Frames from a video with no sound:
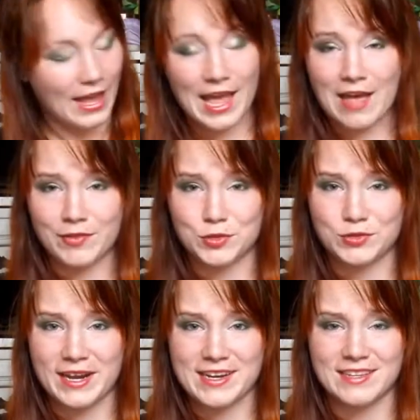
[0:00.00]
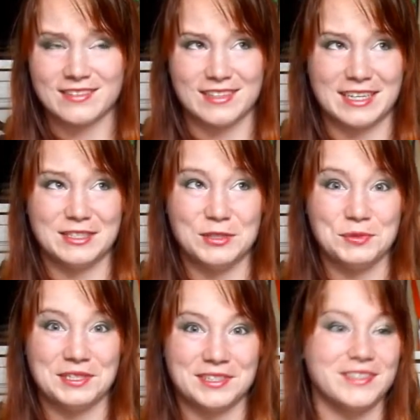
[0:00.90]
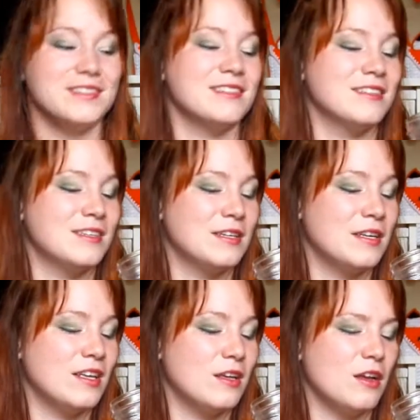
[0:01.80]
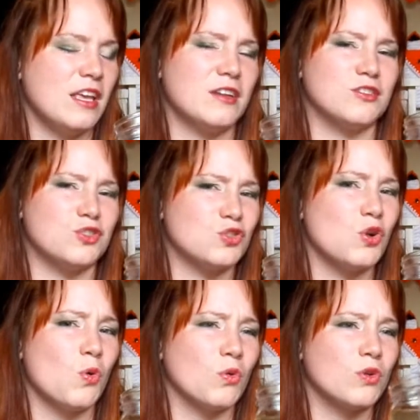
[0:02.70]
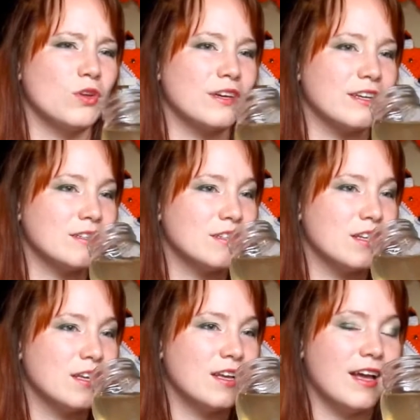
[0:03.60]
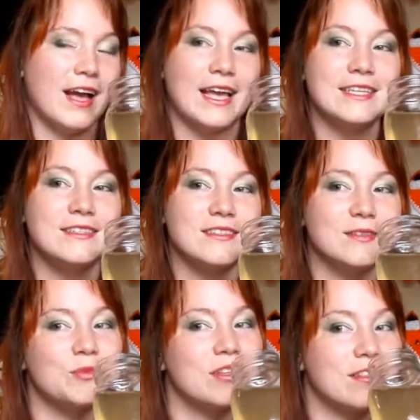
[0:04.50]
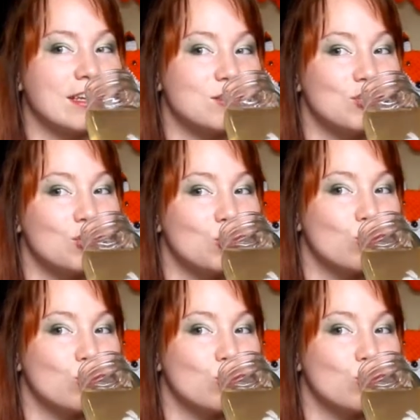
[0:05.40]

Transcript: I haven't tried it in like 2 years. It is so good. Iced and with lychee.